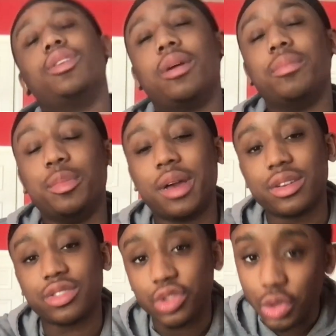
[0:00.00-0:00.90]
I'll be
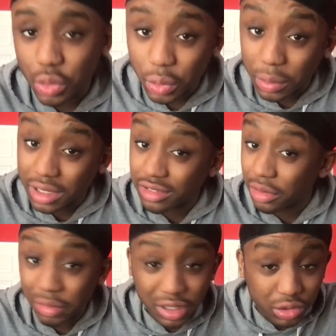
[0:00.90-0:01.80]
back soon where we get
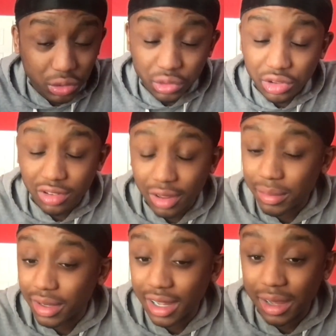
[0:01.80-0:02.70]
some big news or
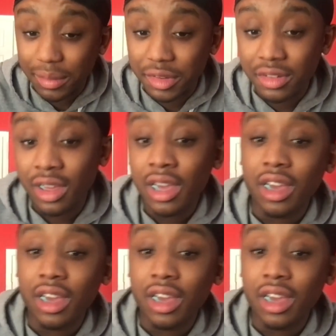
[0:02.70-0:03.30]
something happens.